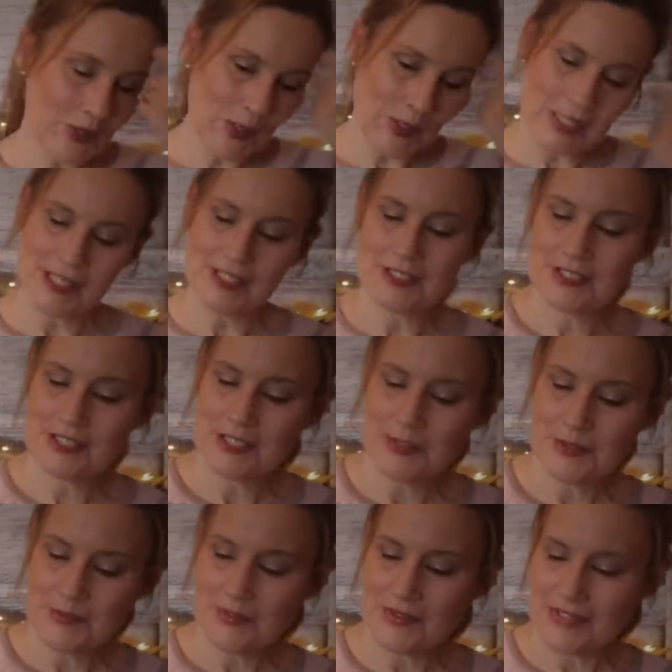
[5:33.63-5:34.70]
on
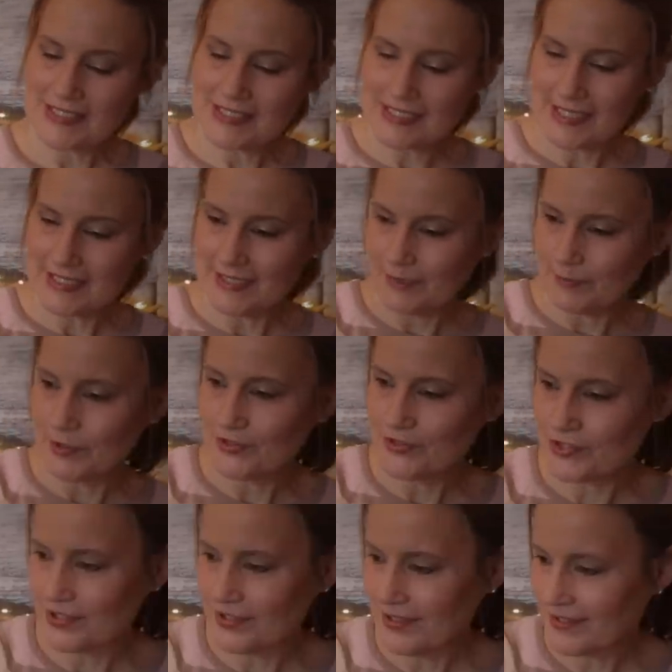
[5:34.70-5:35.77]
to this little
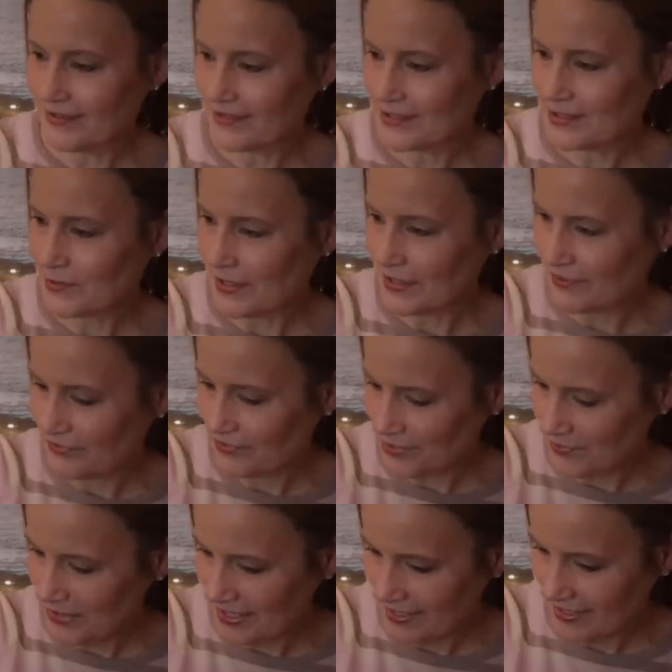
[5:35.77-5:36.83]
bundle, there's quite a few
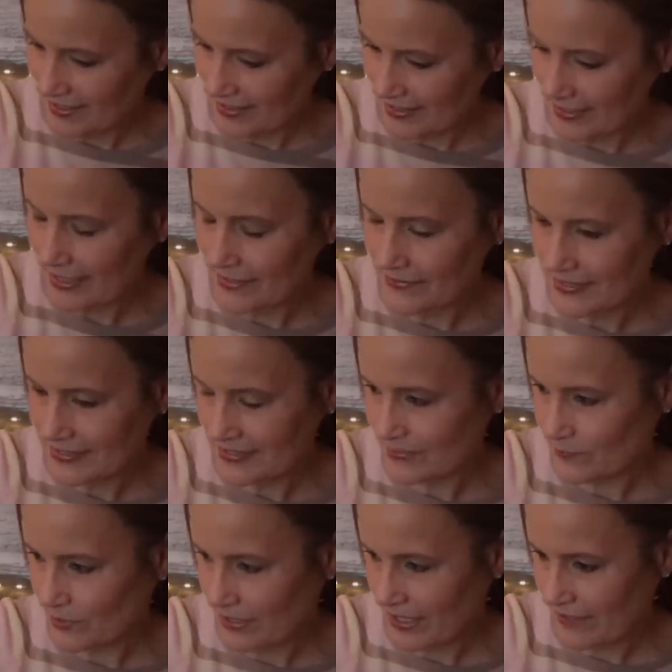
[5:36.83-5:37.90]
here, and again this is
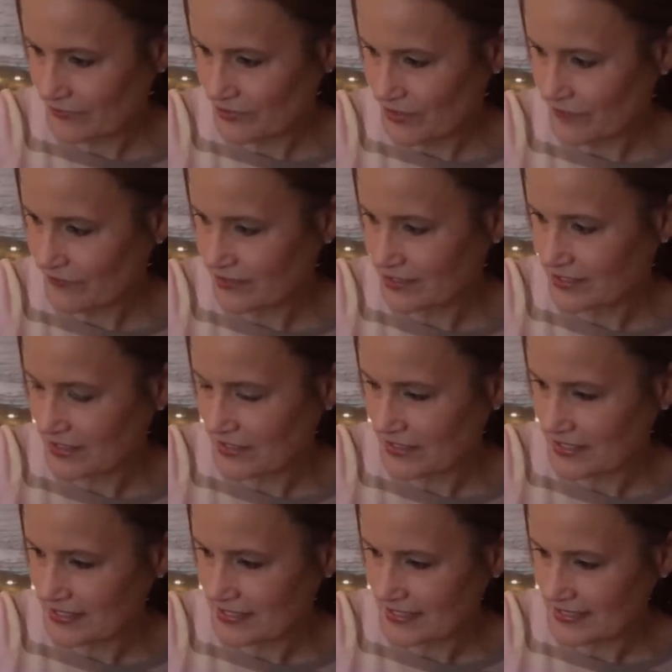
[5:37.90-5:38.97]
one I've drafted.
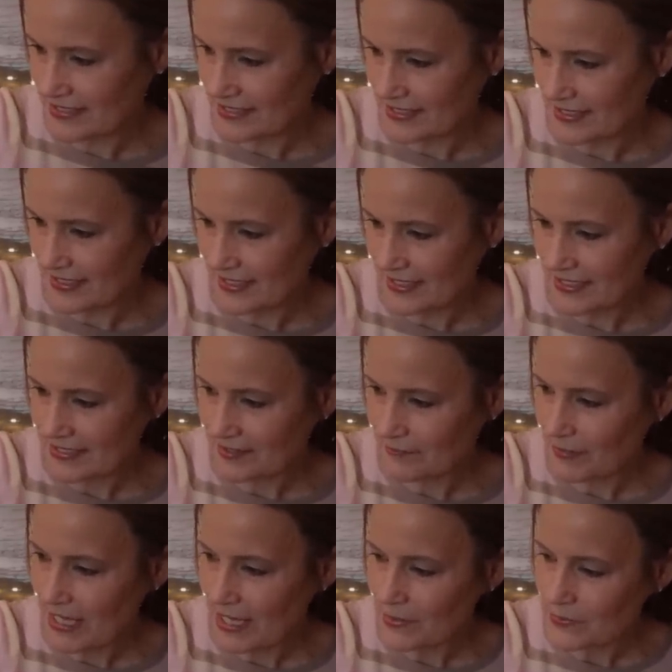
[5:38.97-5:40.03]
This is the Edith
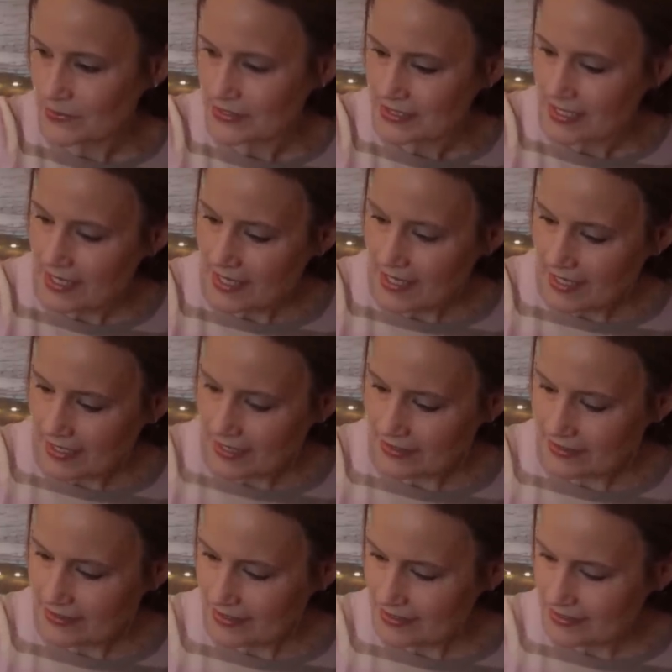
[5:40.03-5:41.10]
blouse,
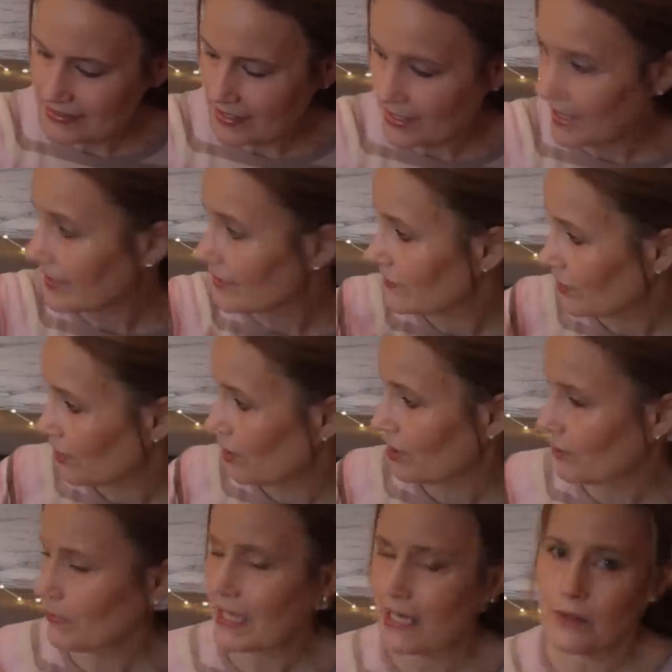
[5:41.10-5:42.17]
and this, like the Orla
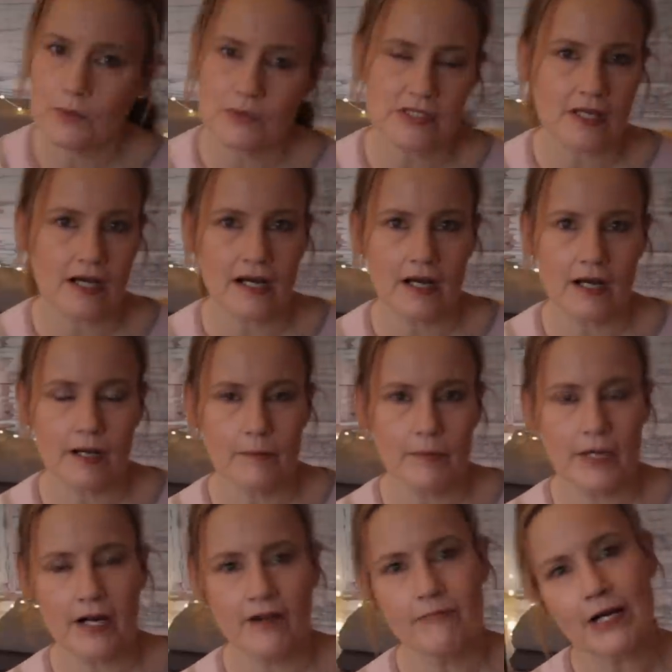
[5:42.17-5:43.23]
blouse, are
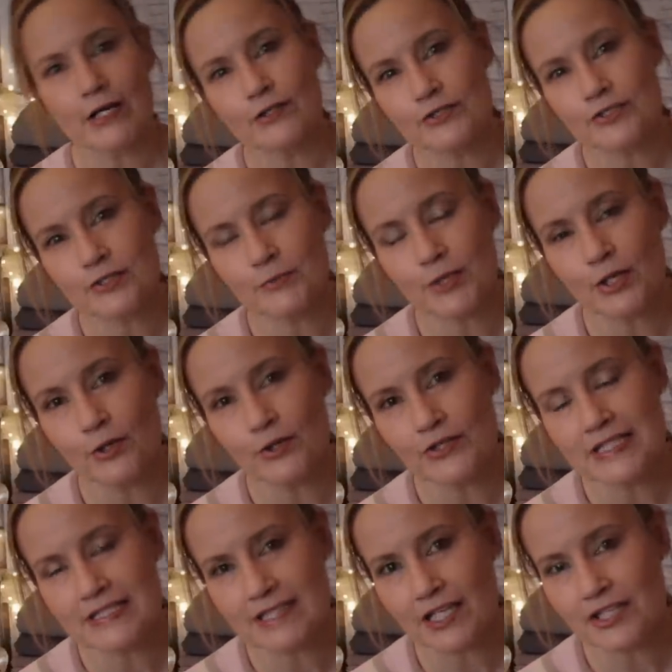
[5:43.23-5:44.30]
part of my custom
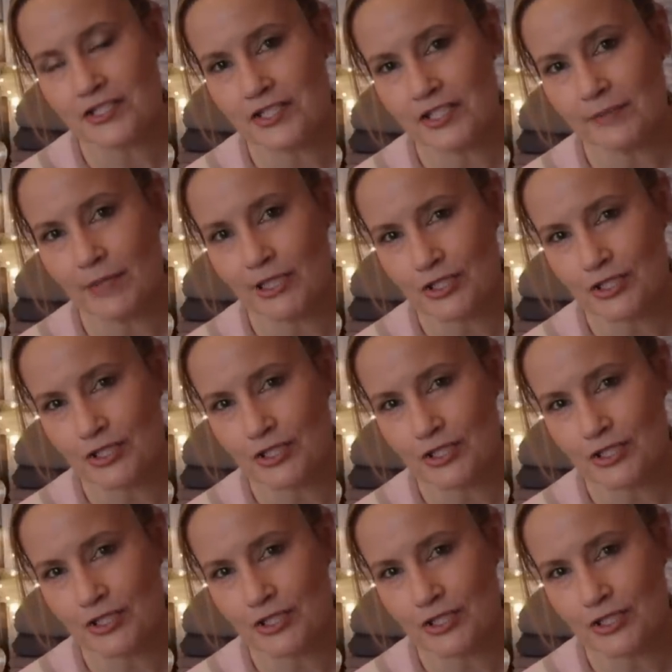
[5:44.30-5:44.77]
clothing section in my